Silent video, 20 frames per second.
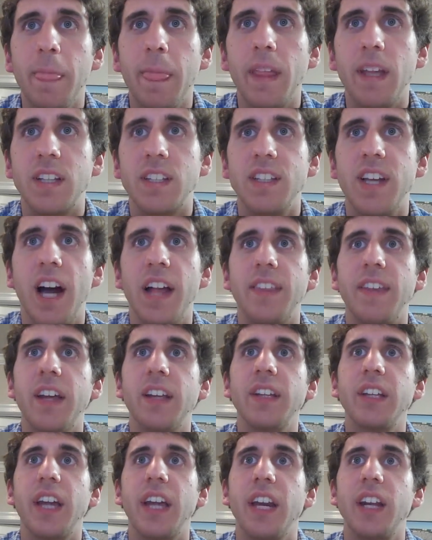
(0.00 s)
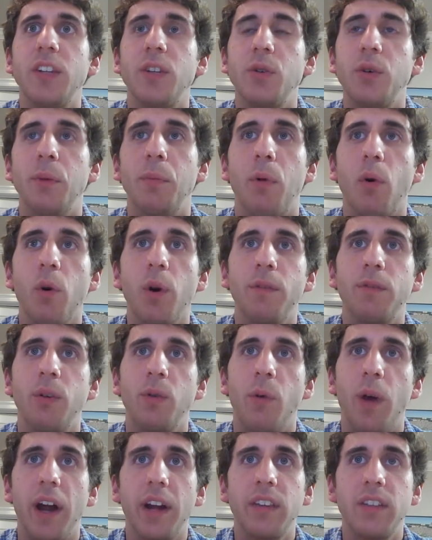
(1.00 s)
it's not delegated to a board of
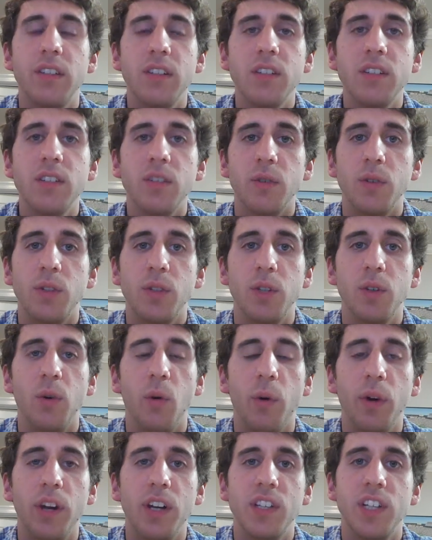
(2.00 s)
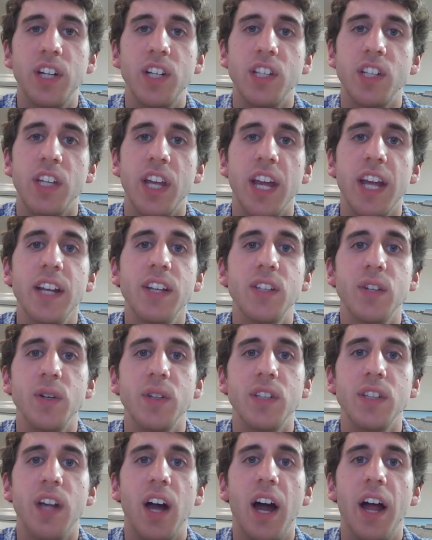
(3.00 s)
directors or to the organization's head, so it